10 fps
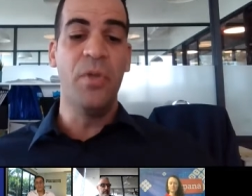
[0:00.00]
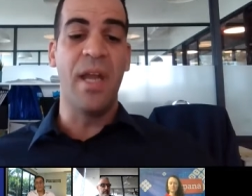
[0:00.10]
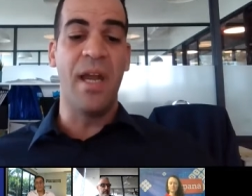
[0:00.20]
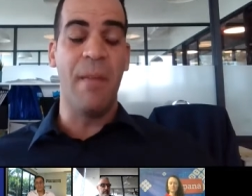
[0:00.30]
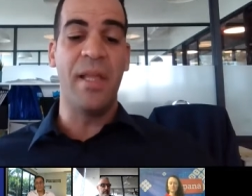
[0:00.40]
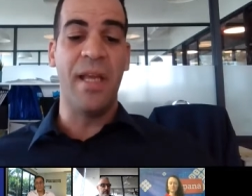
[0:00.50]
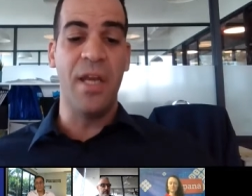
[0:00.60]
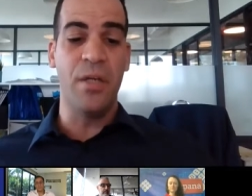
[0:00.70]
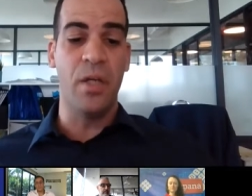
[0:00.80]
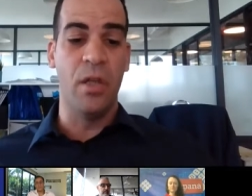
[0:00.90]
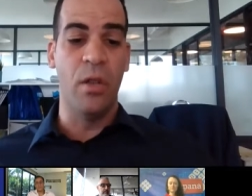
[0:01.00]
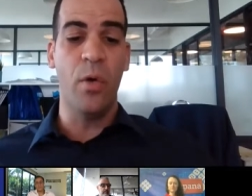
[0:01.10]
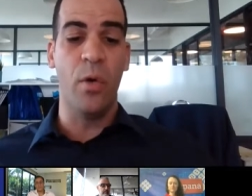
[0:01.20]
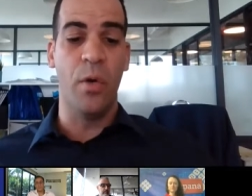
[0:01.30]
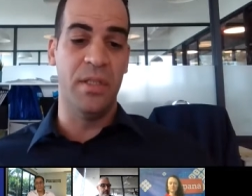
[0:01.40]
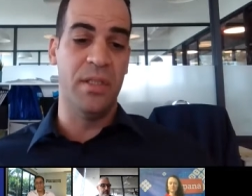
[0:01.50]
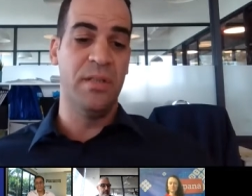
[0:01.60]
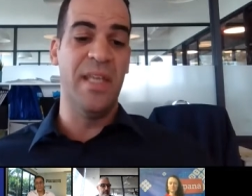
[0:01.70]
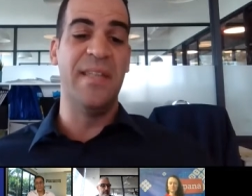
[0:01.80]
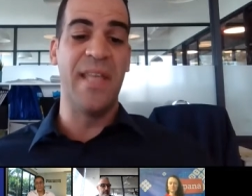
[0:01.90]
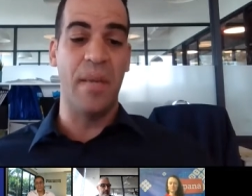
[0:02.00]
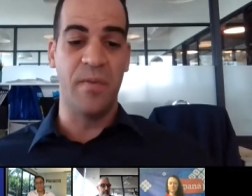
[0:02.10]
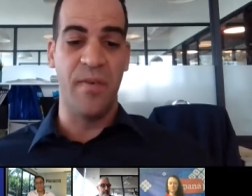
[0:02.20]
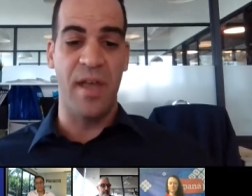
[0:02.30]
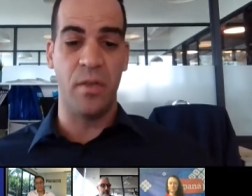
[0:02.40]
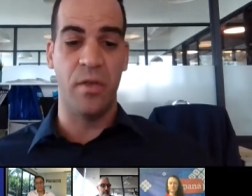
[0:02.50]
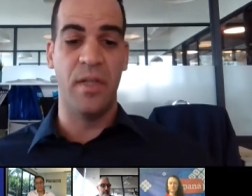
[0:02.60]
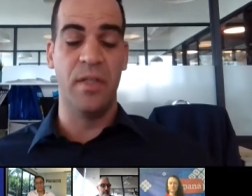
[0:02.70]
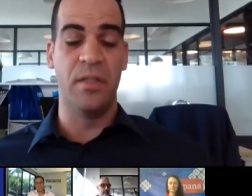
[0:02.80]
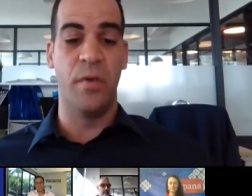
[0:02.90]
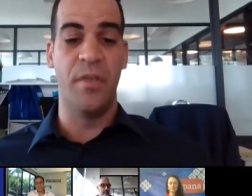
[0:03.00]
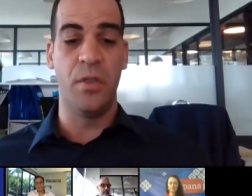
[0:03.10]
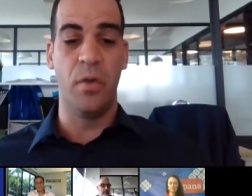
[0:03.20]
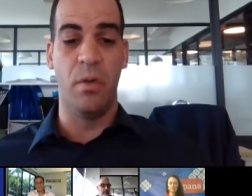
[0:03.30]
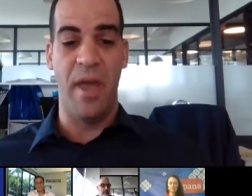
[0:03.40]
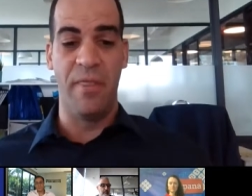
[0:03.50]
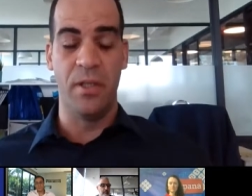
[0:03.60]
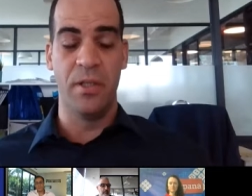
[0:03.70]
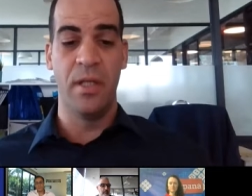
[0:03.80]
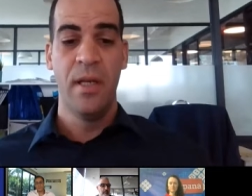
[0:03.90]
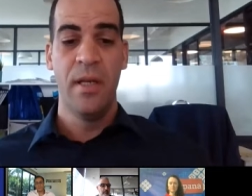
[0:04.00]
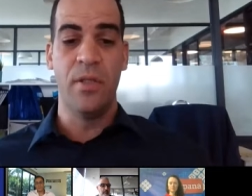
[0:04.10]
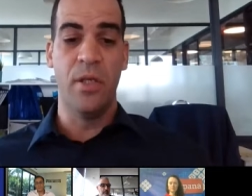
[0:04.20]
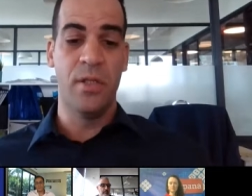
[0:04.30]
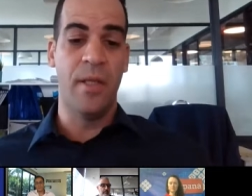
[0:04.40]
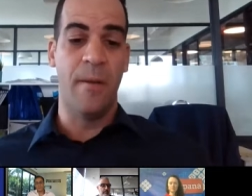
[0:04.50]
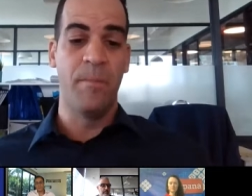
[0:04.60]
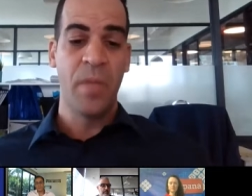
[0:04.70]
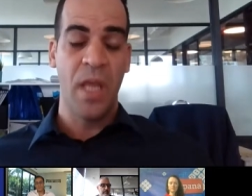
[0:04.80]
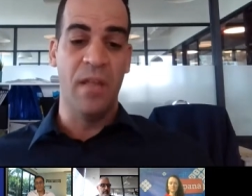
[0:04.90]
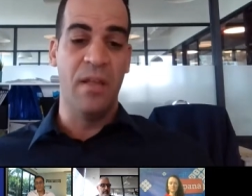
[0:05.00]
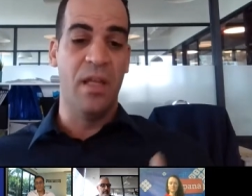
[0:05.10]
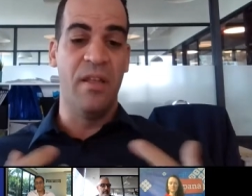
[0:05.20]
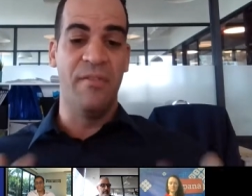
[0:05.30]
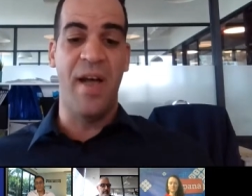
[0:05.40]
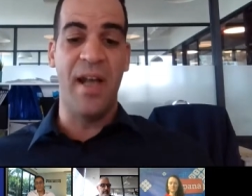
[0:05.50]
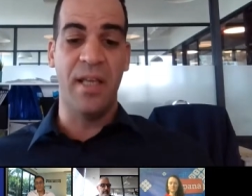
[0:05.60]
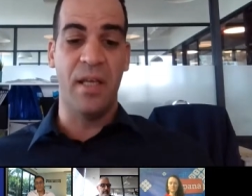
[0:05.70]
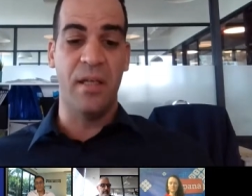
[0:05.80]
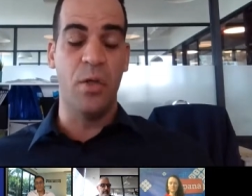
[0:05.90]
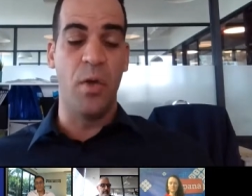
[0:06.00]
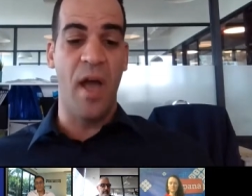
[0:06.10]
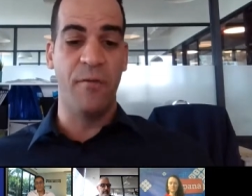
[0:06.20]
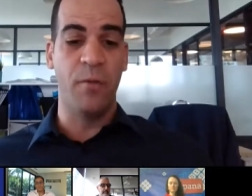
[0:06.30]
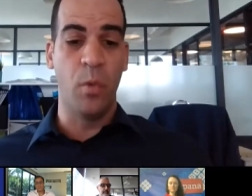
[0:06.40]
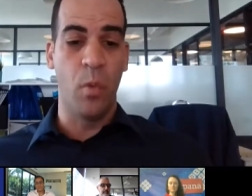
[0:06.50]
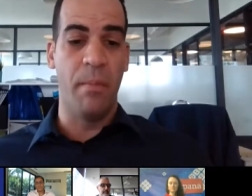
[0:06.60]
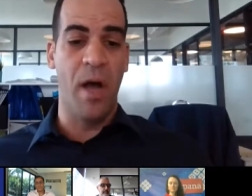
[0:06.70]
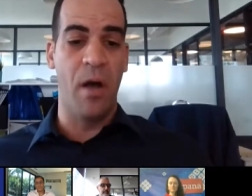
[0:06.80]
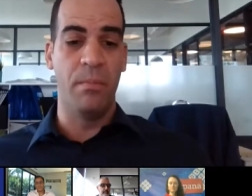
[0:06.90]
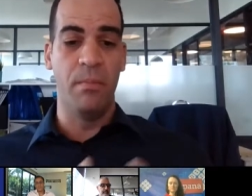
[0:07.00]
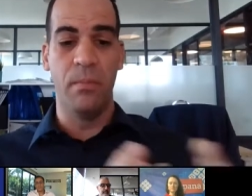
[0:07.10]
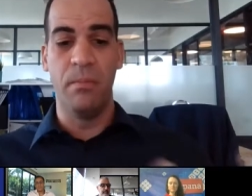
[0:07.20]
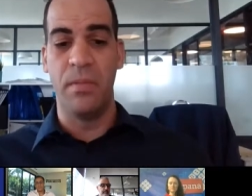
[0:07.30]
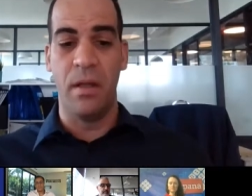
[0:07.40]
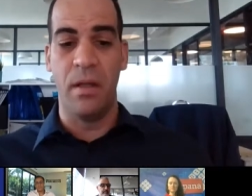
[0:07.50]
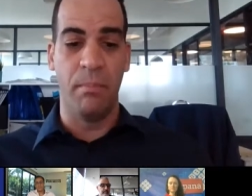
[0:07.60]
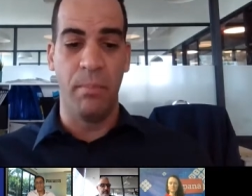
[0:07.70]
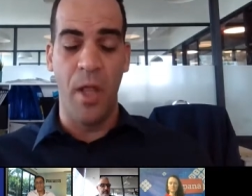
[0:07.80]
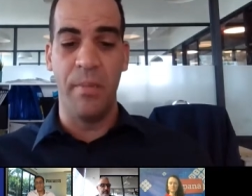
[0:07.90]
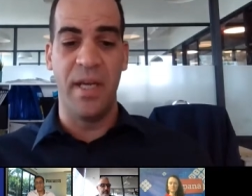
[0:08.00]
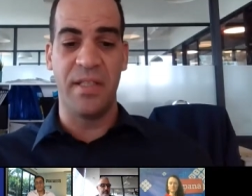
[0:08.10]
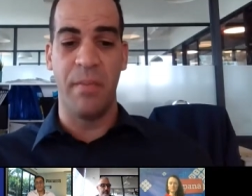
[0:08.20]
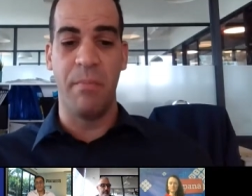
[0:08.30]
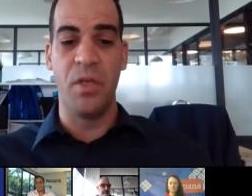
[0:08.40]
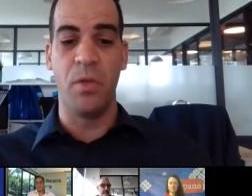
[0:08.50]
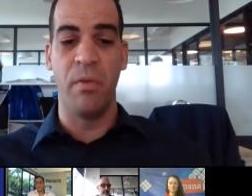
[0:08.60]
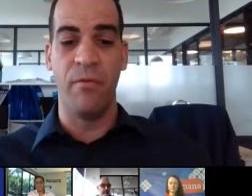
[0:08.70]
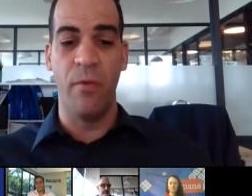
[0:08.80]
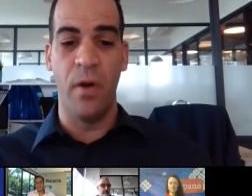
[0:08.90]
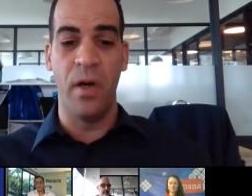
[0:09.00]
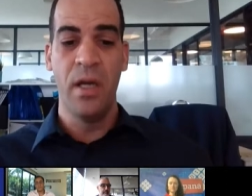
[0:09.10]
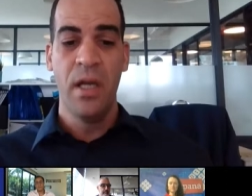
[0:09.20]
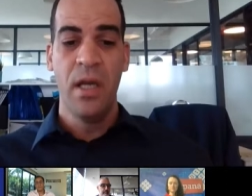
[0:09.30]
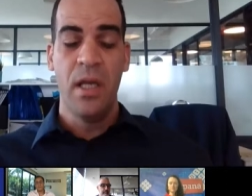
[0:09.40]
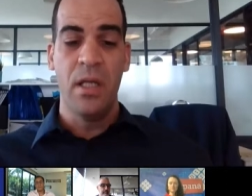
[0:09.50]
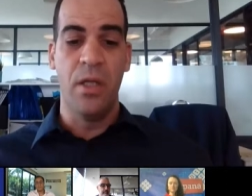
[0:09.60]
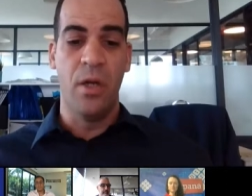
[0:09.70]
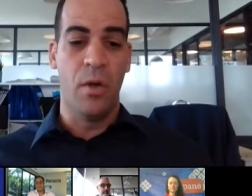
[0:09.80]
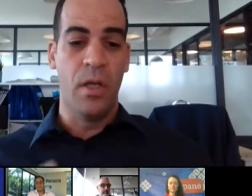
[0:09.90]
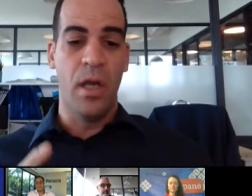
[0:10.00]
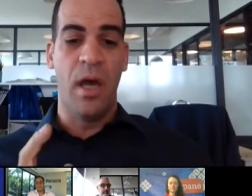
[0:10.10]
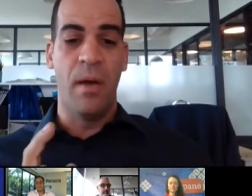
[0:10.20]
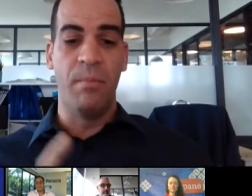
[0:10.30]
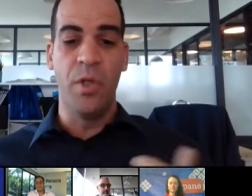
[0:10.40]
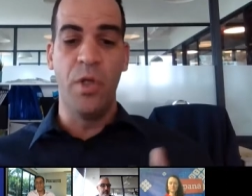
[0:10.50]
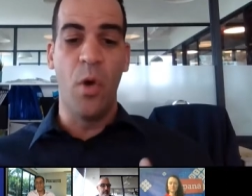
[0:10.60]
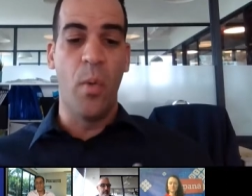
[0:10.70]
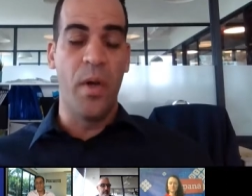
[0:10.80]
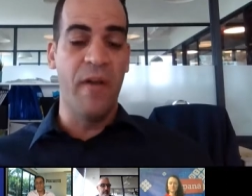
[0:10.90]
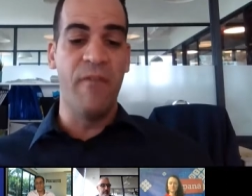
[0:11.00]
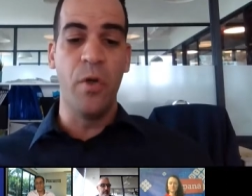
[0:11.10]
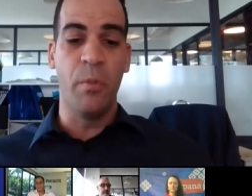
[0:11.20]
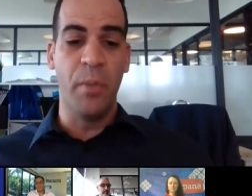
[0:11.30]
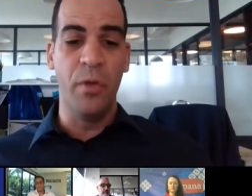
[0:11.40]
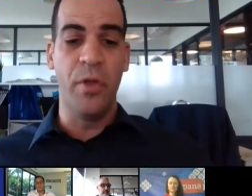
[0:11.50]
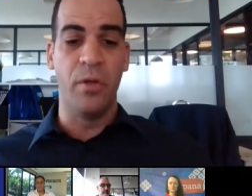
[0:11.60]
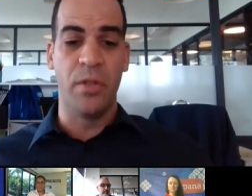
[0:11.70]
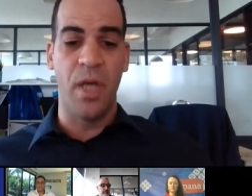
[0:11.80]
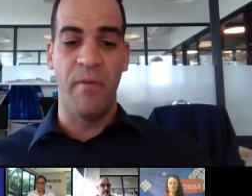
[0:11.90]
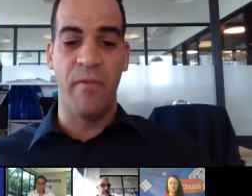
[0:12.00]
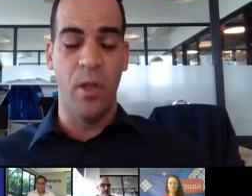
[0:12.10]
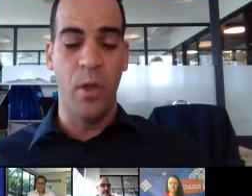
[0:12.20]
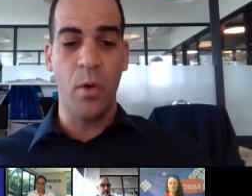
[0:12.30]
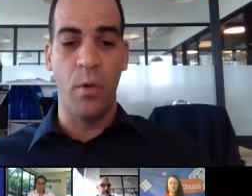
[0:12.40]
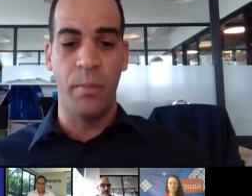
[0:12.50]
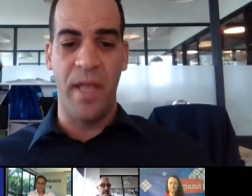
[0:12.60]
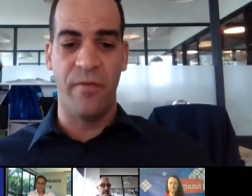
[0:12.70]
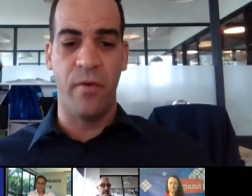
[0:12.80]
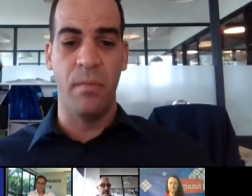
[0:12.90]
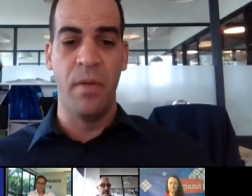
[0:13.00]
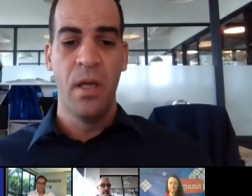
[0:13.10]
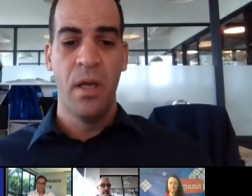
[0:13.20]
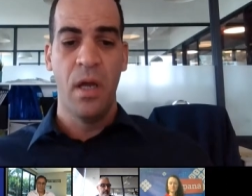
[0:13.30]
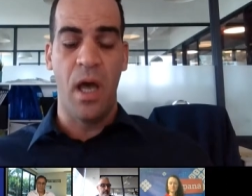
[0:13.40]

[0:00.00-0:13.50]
building an application in low code is 10 times faster than the traditional method. Just and the fact that you don't have to worry about the plumbing, as I mentioned before, whatever you're building on top of a low code platform,